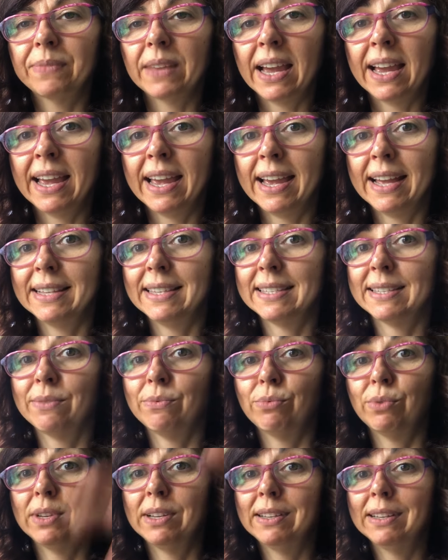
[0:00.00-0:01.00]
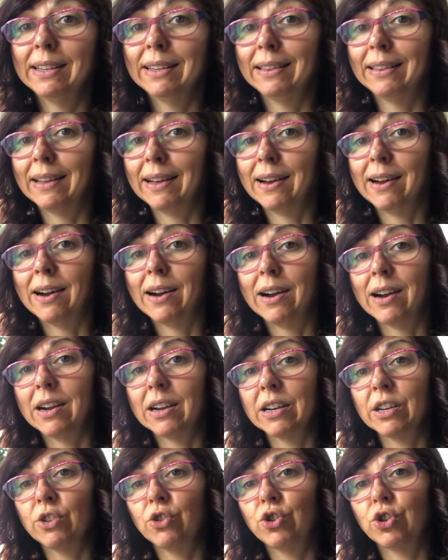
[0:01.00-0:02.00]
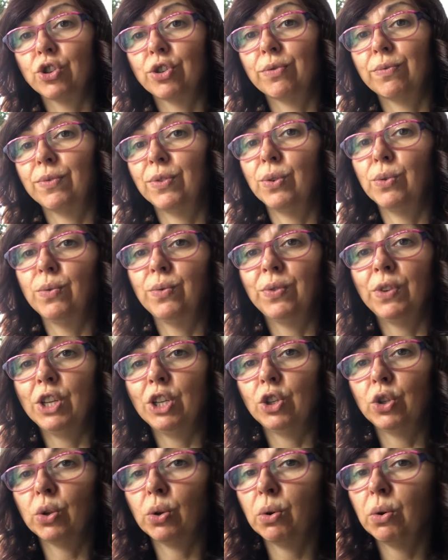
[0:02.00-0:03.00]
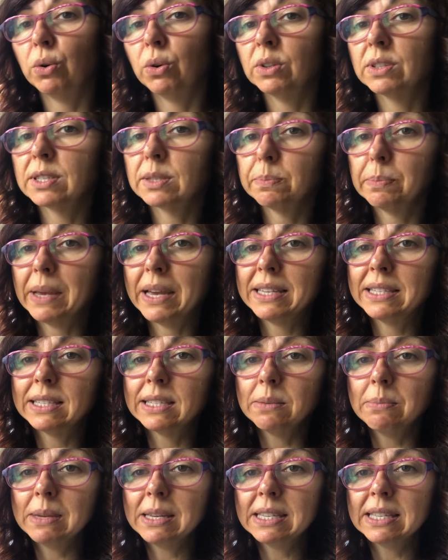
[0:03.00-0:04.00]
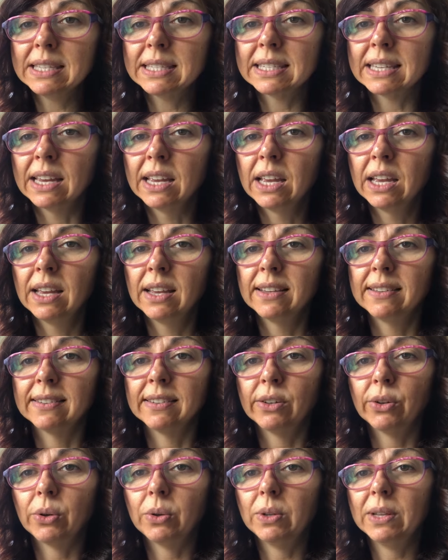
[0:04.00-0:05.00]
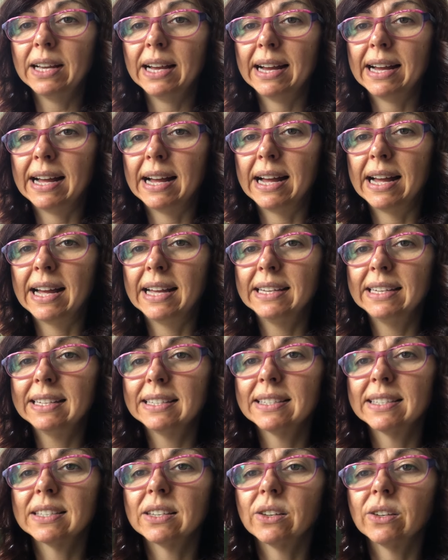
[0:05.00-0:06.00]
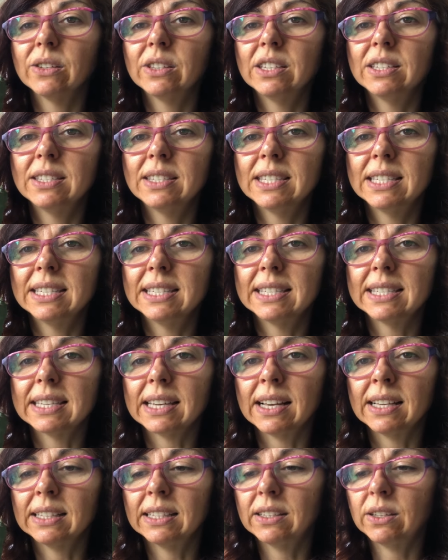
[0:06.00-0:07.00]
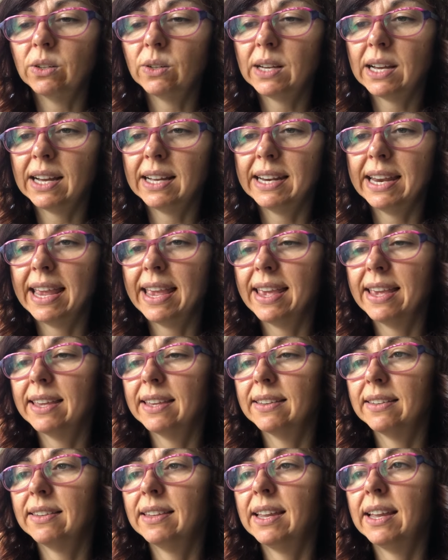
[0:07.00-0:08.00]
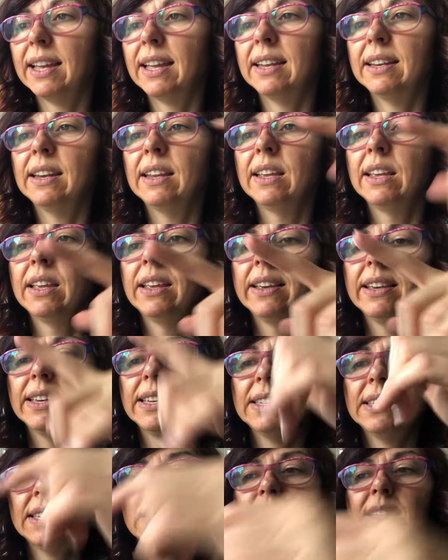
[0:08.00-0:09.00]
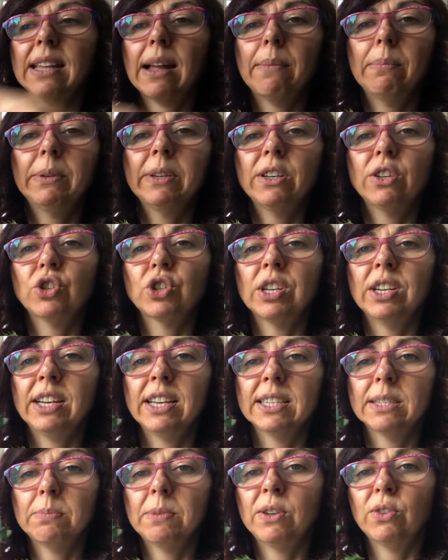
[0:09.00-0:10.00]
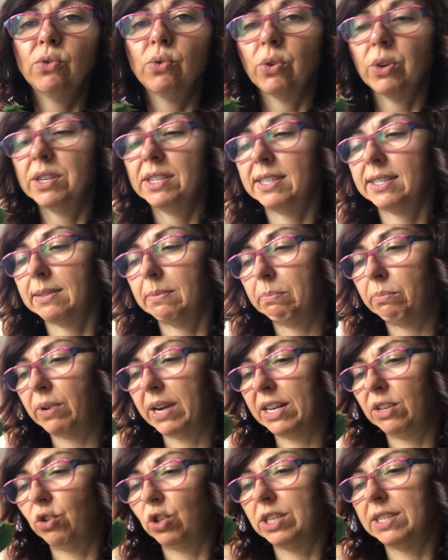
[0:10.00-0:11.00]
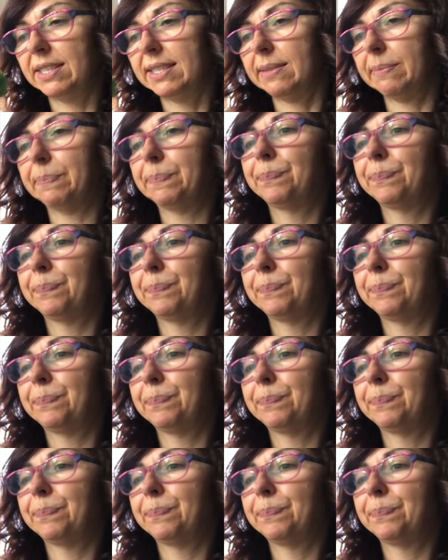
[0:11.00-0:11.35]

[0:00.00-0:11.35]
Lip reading: I had some really large, few feet tall specimens. They're all gone. So this is a little cutting that is established and has been growing some branches.